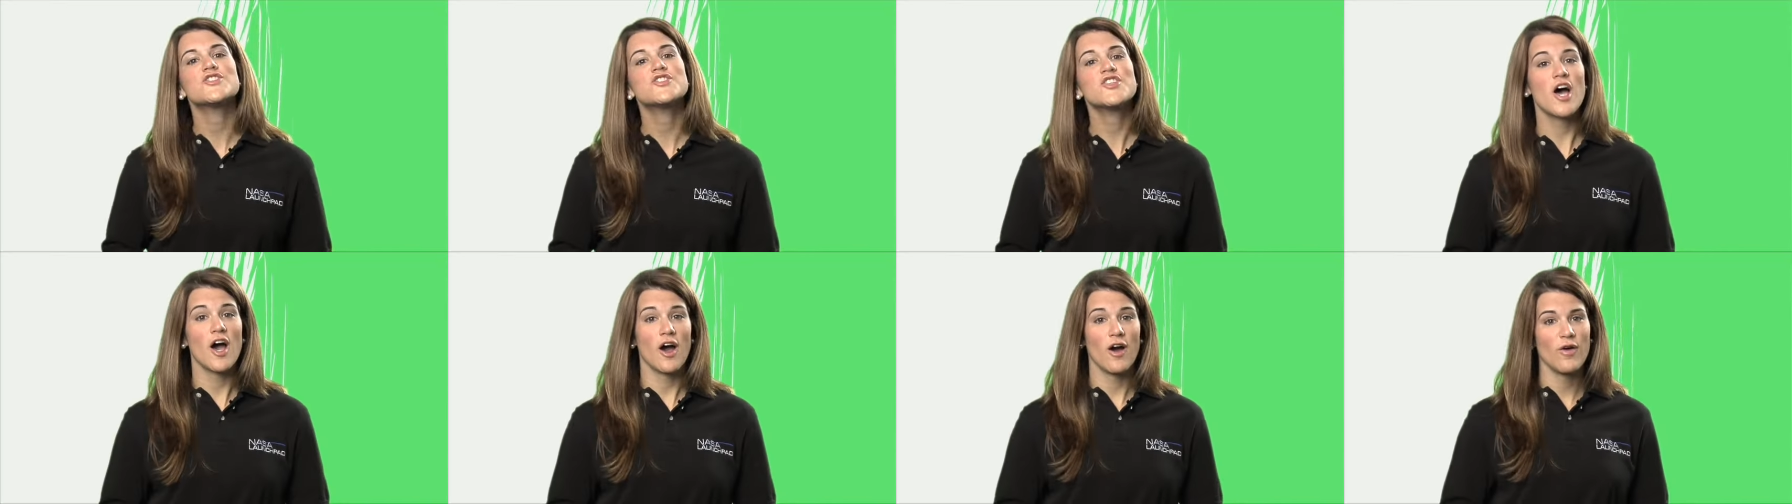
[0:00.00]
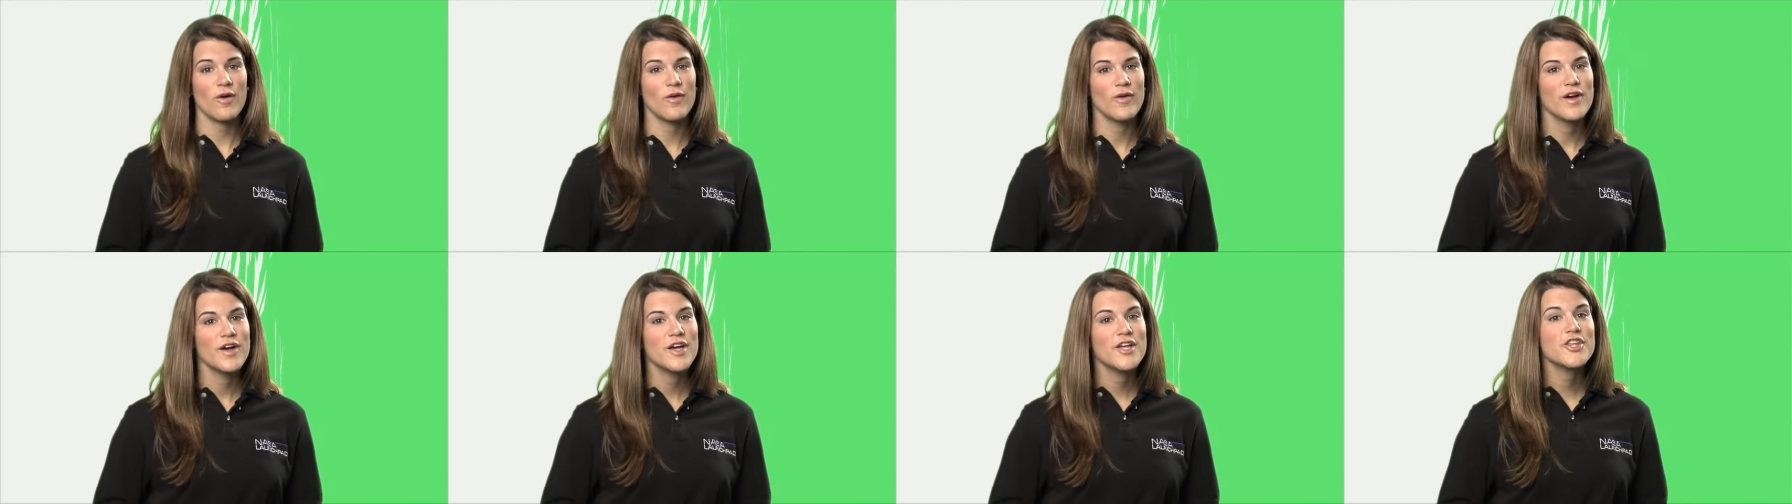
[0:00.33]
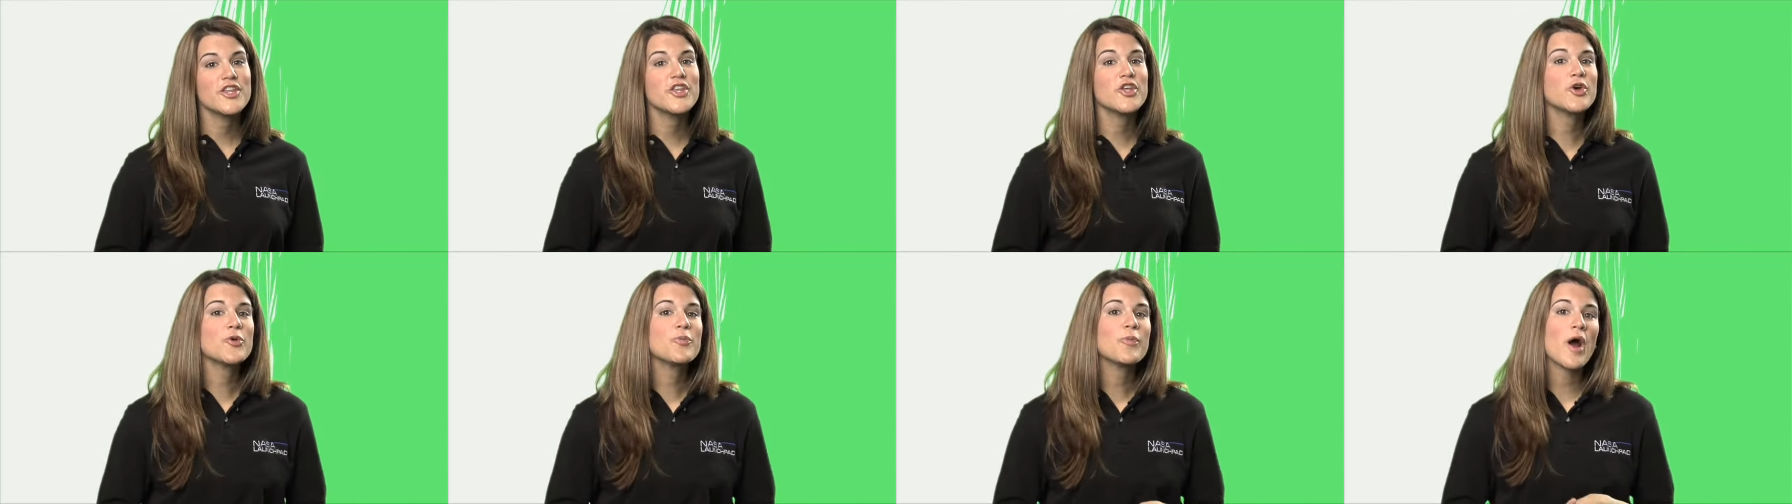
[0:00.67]
So,
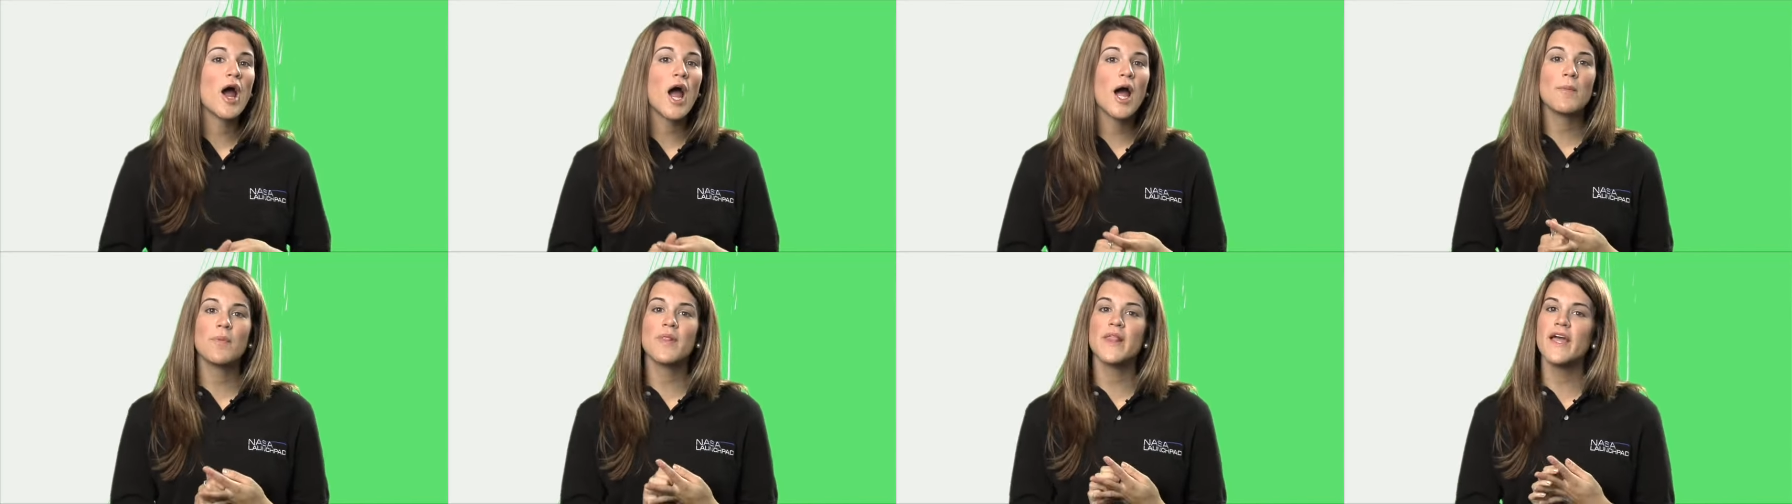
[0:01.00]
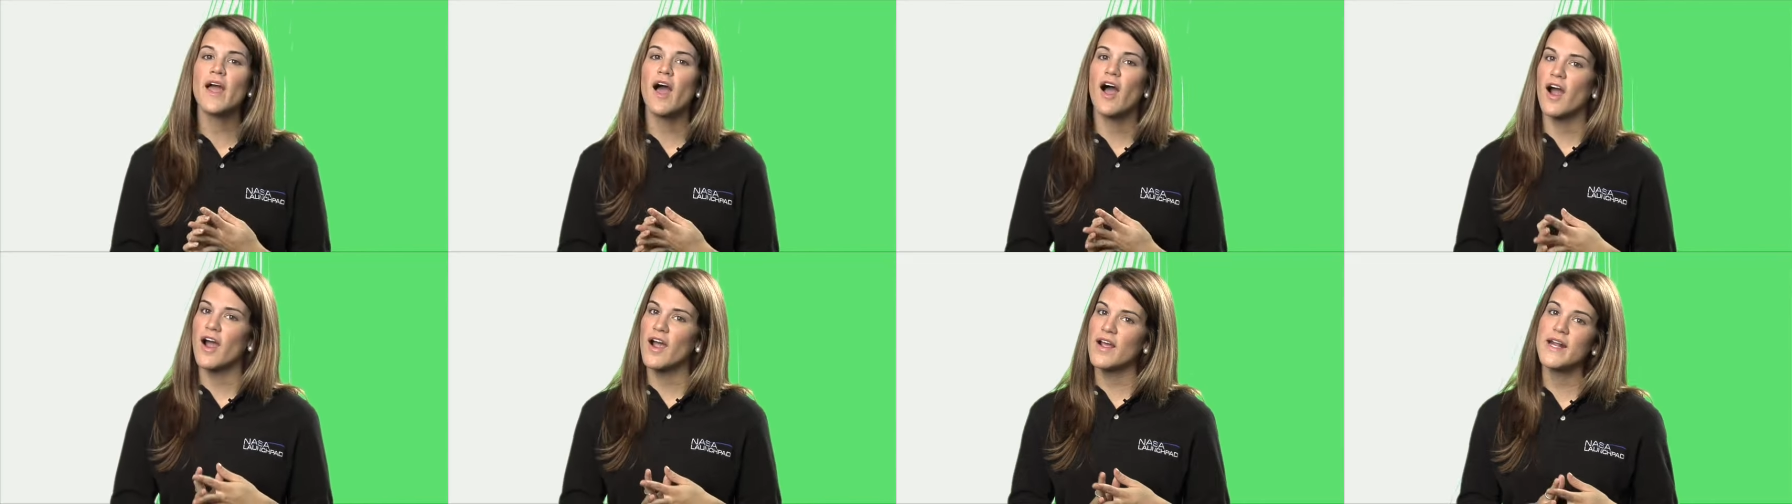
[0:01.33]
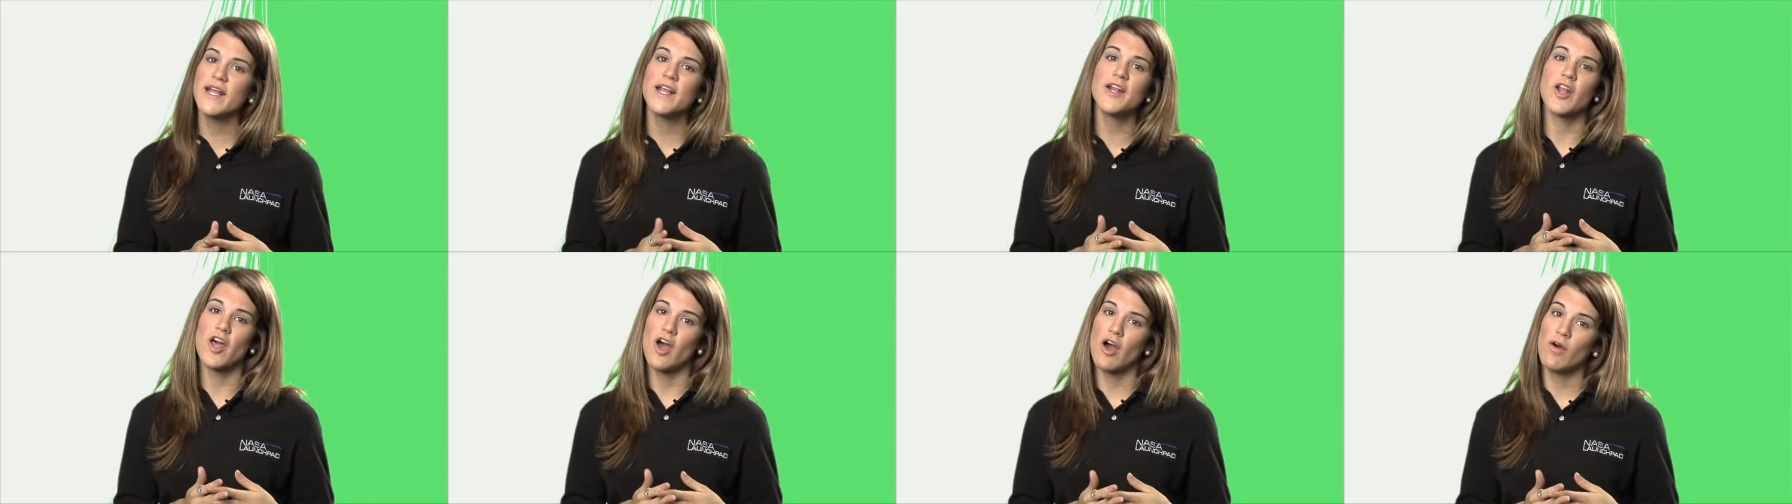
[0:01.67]
you probably
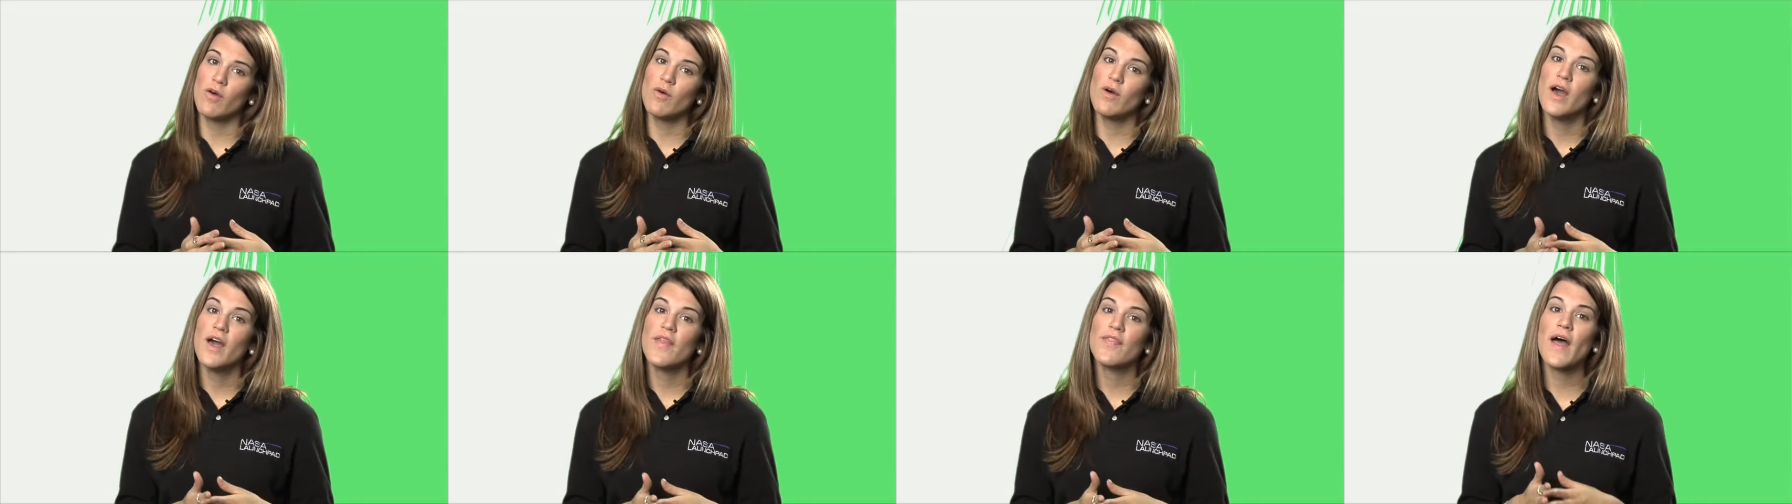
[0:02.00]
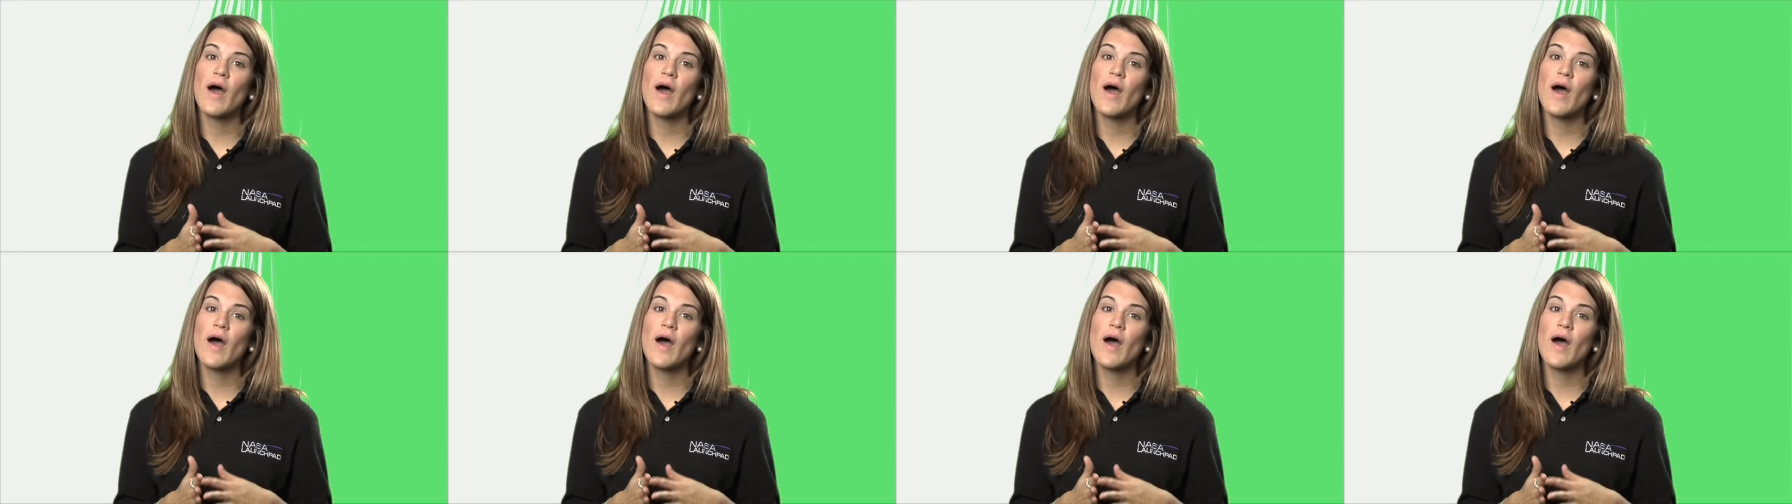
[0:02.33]
already know